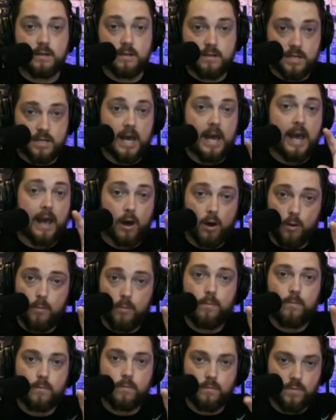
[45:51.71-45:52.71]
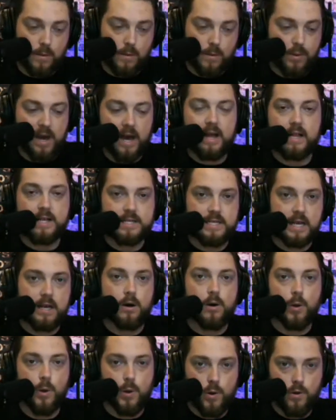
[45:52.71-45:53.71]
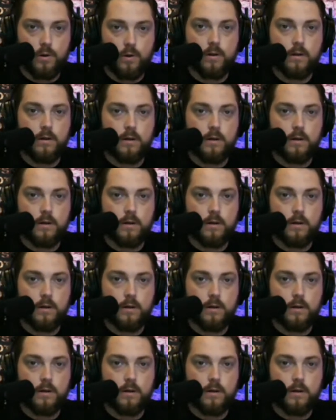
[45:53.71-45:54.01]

to help the policyholder,